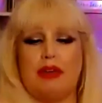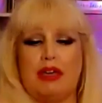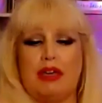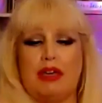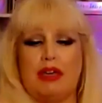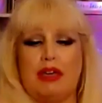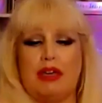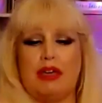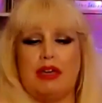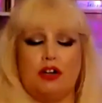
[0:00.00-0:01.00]

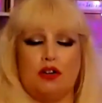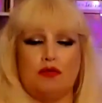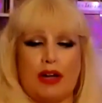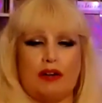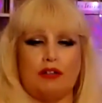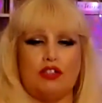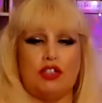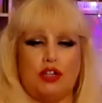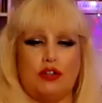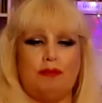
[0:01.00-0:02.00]
emotionally around
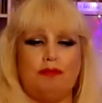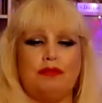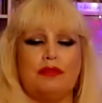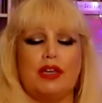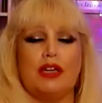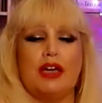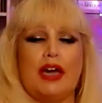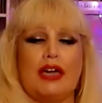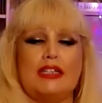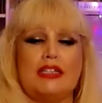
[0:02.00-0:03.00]
you.
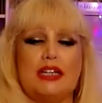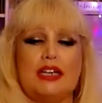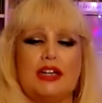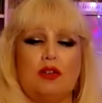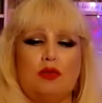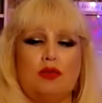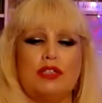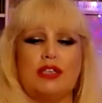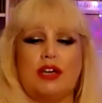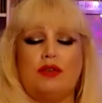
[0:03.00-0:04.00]
And
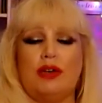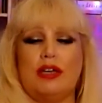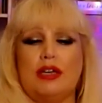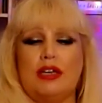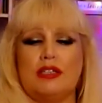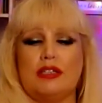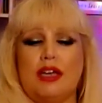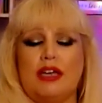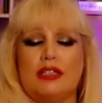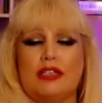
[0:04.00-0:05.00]
also
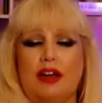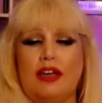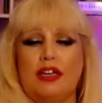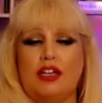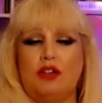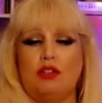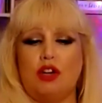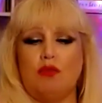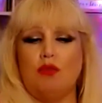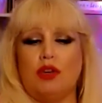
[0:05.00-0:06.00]
it's like you
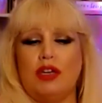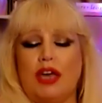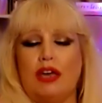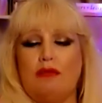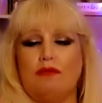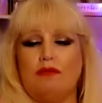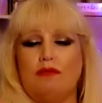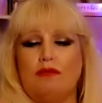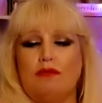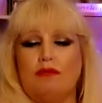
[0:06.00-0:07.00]
don't want to get
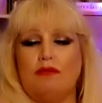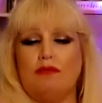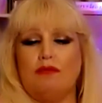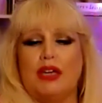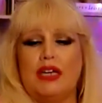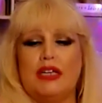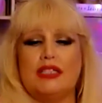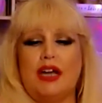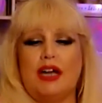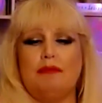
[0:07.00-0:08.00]
involved.
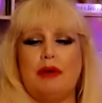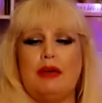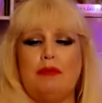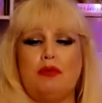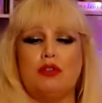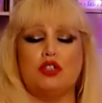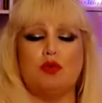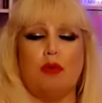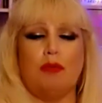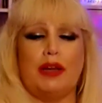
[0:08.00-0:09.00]
It's like people
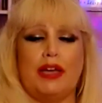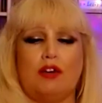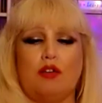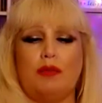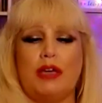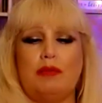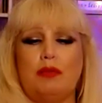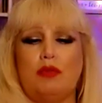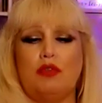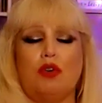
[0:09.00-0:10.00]
squabbling or
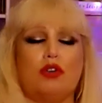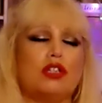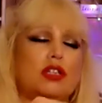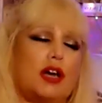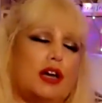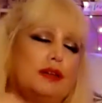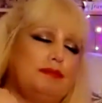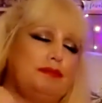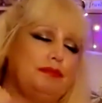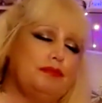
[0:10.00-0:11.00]
people not